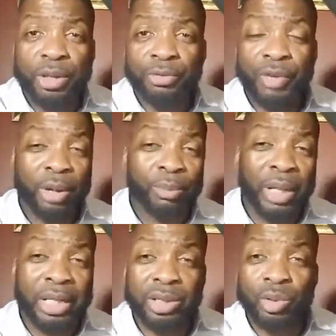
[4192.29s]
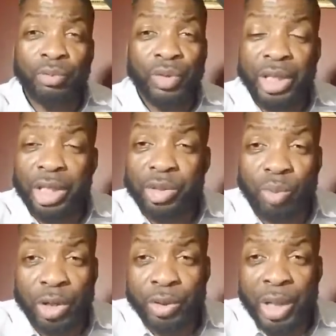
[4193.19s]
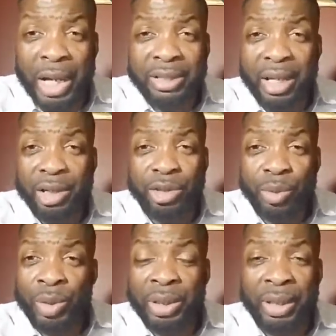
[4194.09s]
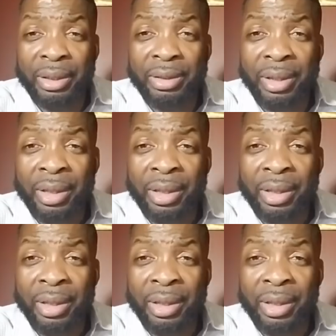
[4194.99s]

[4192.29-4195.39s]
a final blessing over each one of you guys that are tuning in.